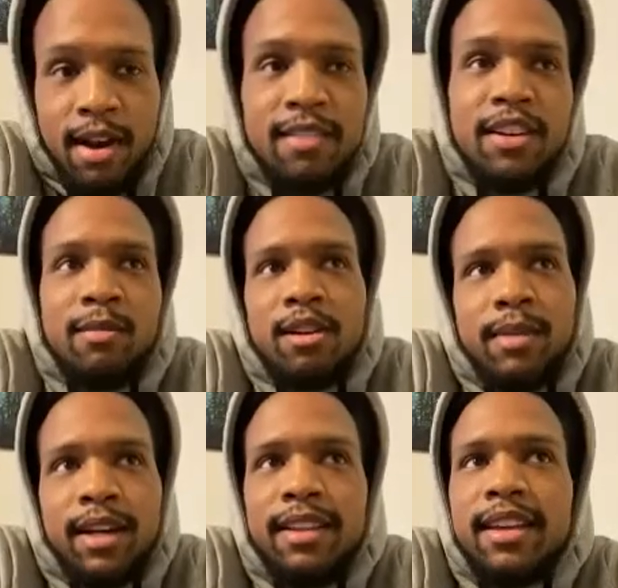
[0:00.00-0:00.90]
of it, but
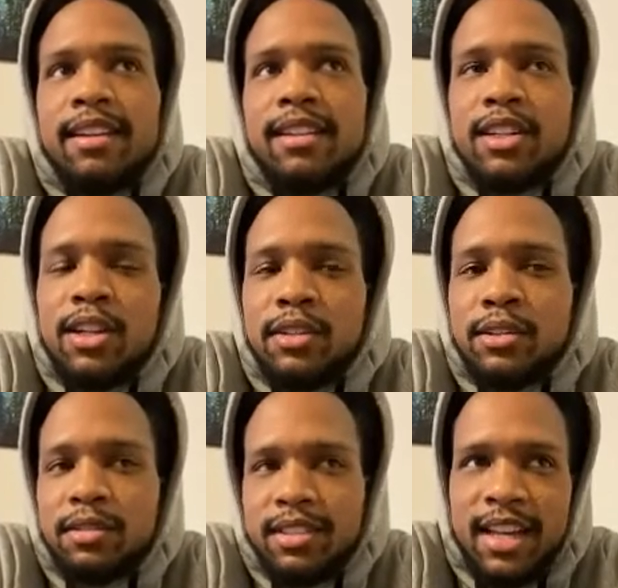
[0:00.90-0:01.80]
by then,
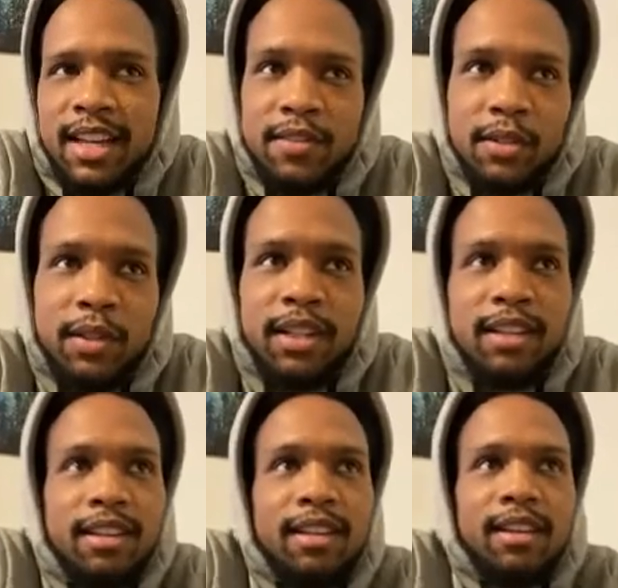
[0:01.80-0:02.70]
it's kind of too
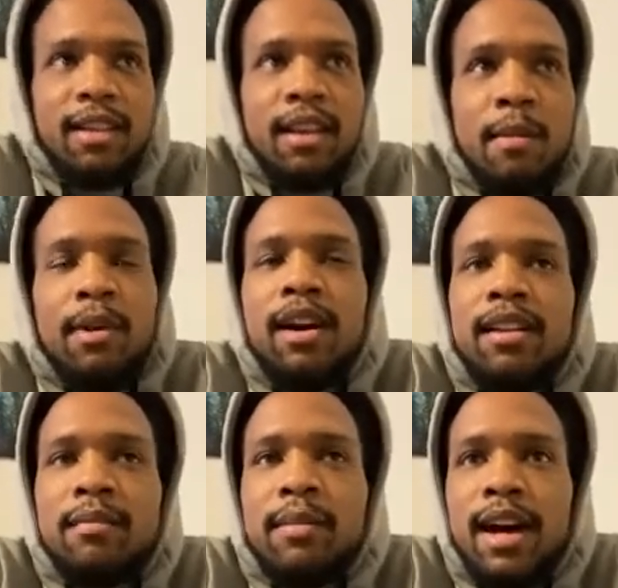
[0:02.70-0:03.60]
late.
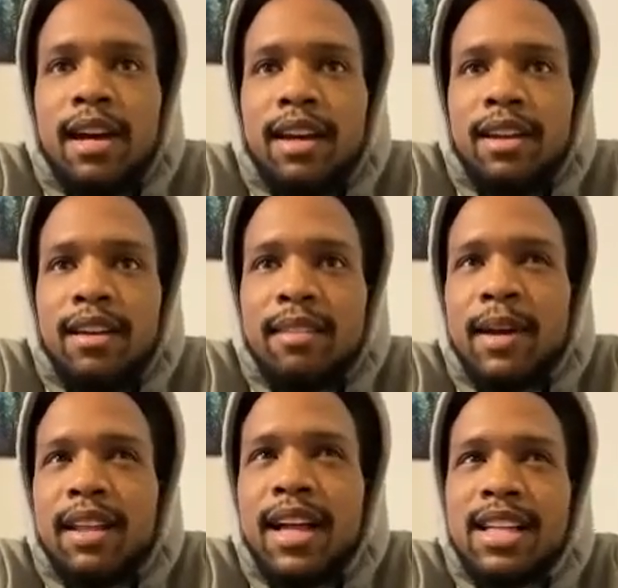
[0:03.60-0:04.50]
But my
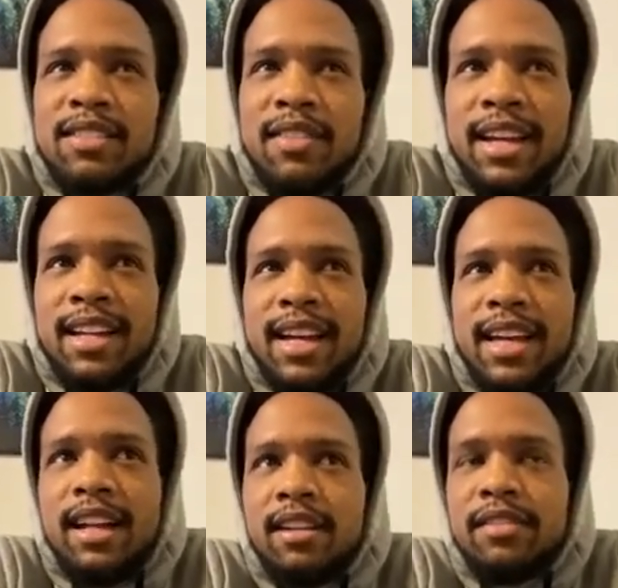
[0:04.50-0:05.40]
last fight, I
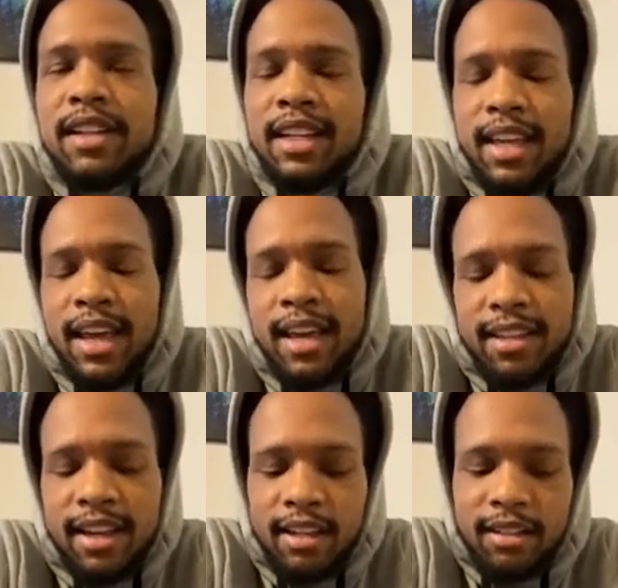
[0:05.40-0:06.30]
kind of like had
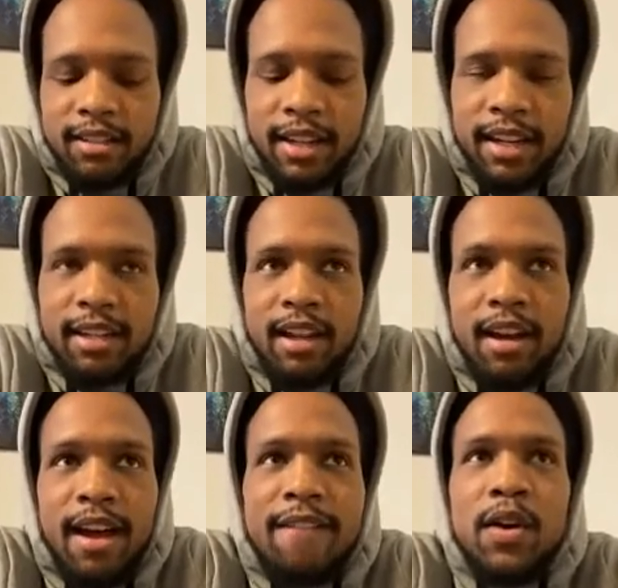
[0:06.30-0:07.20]
that.
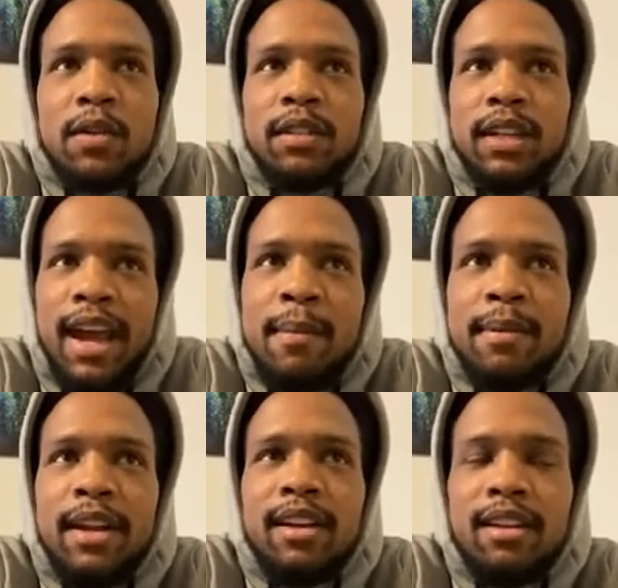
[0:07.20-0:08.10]
I felt it
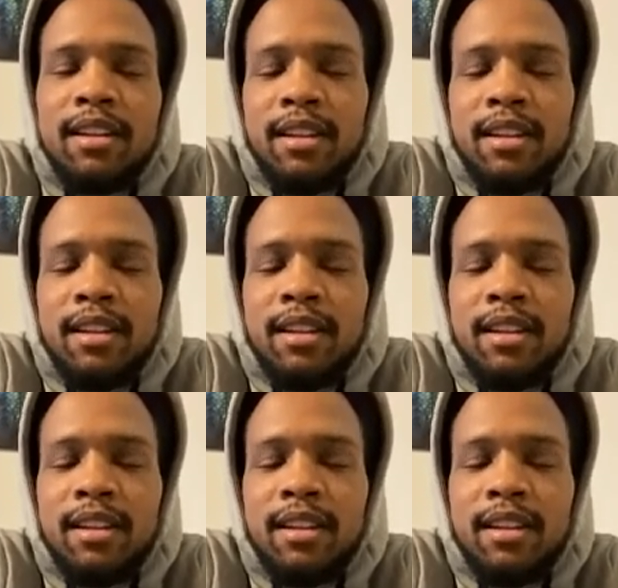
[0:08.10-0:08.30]
happening,